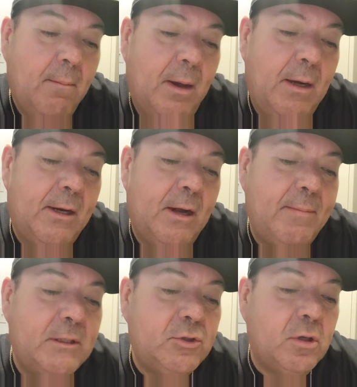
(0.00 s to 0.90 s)
But here,
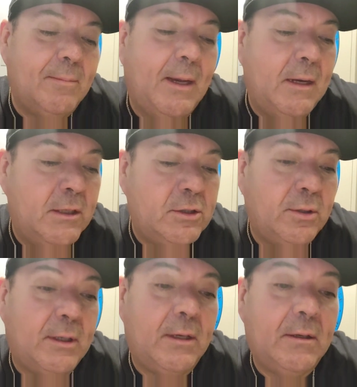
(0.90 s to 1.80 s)
let me enjoy my lunch
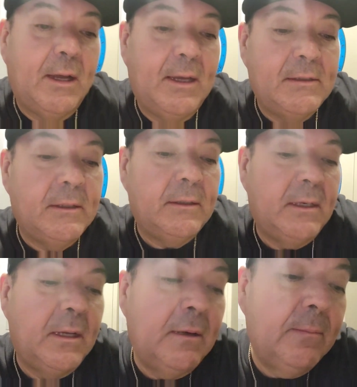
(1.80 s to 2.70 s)
here, here guys, and
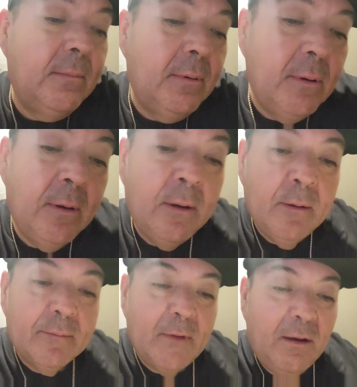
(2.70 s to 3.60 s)
then, um,
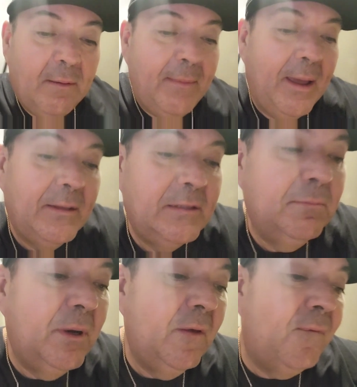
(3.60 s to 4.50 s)
Oh man, this
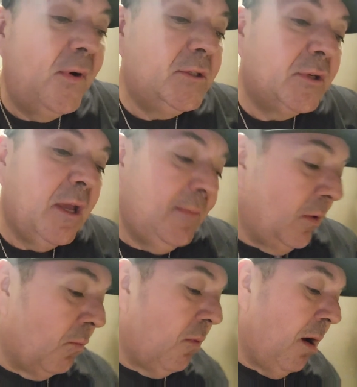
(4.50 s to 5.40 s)
motherfucker gave me
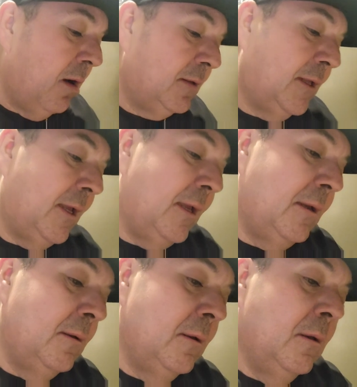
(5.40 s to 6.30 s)
the wrong
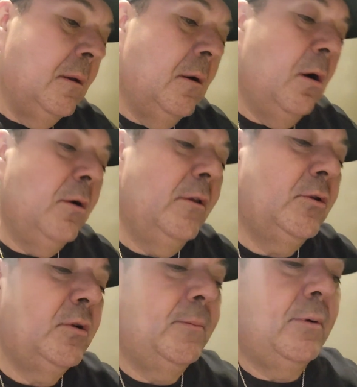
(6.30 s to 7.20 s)
thing. Oh no, the
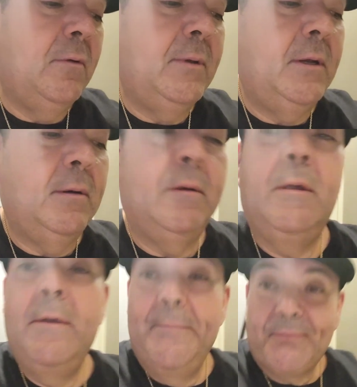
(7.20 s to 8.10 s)
shrimp are over here.
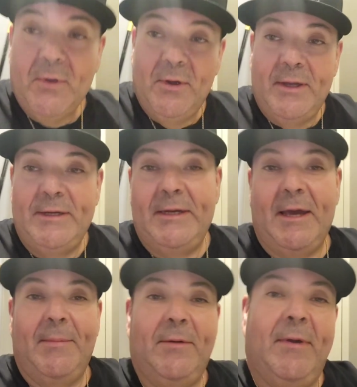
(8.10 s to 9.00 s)
Oh, he
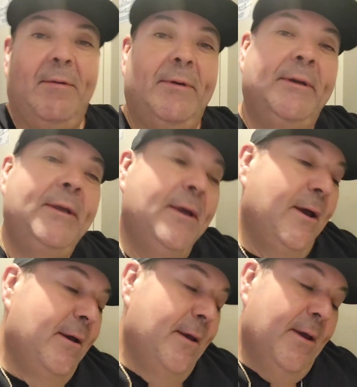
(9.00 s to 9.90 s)
got me the right one.
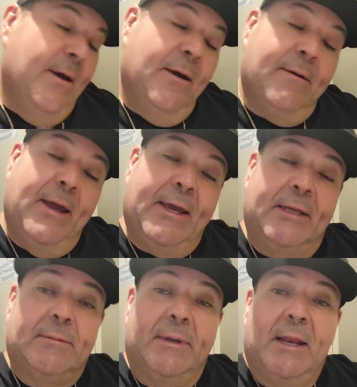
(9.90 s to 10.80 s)
All right,
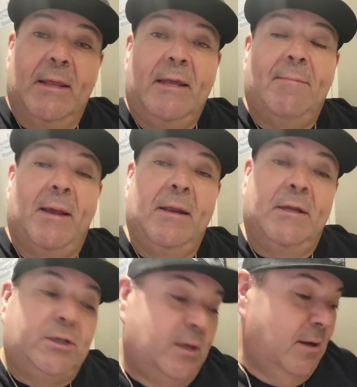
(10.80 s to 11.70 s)
guys, I'm gonna get, eat my
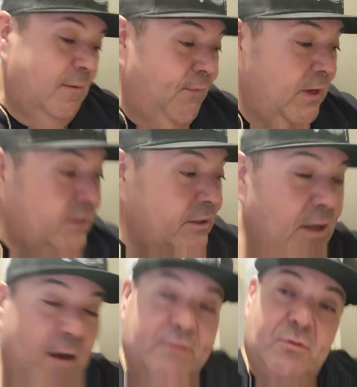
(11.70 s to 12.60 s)
lunch, finish this
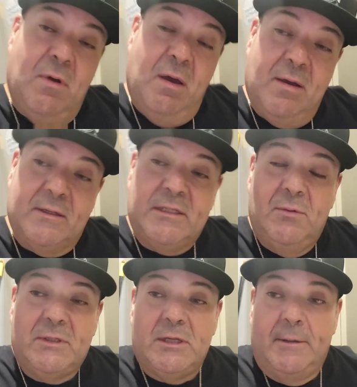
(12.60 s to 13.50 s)
day off strong, and
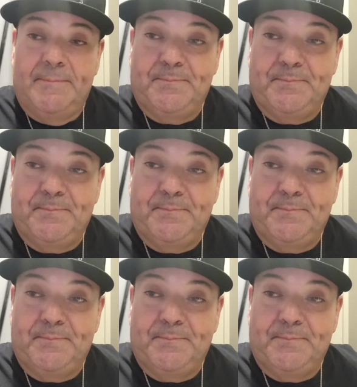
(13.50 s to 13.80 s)
see what's up.